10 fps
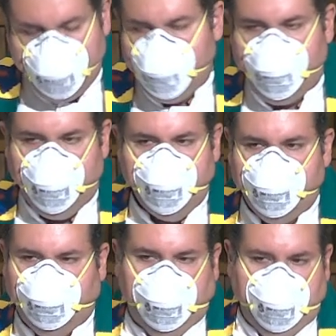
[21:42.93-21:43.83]
part of
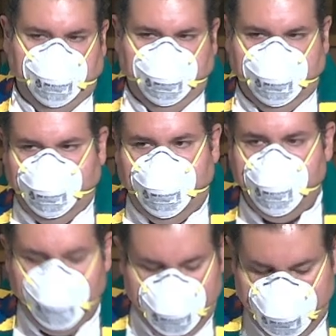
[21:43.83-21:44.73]
life, it
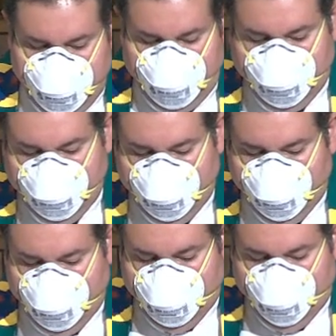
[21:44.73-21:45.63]
happens
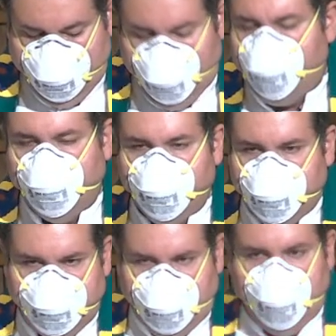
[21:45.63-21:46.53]
all the
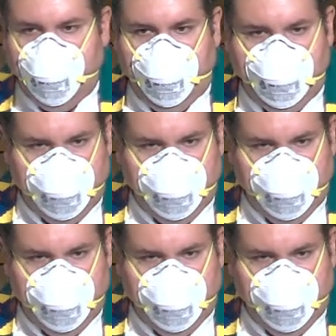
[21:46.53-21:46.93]
time.